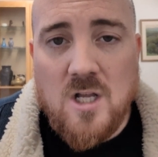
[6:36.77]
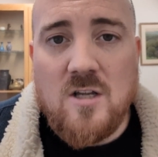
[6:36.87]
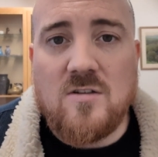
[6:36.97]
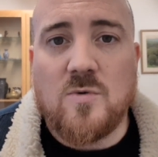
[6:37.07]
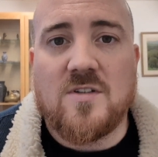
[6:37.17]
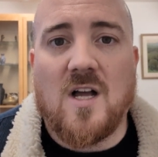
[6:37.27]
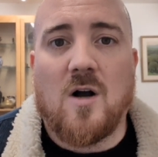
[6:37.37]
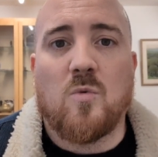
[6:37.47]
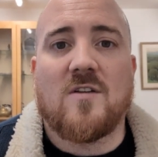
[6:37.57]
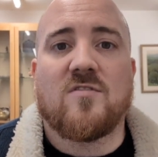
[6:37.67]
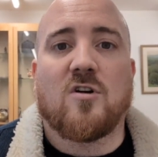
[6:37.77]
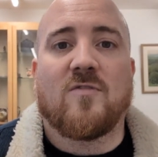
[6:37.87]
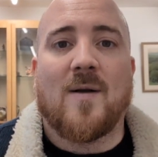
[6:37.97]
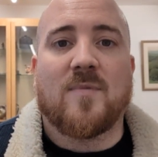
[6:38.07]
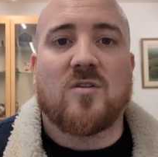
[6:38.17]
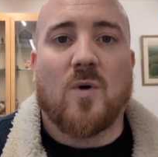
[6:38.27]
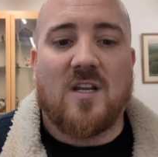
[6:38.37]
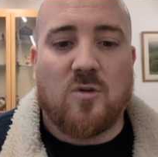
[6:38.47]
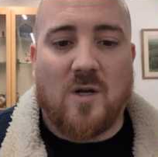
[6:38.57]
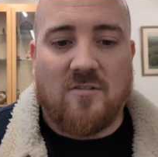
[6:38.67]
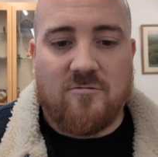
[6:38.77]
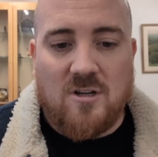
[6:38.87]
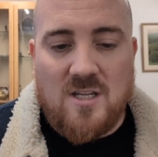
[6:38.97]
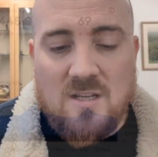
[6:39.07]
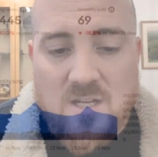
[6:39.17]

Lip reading: So we'll start with November 2023.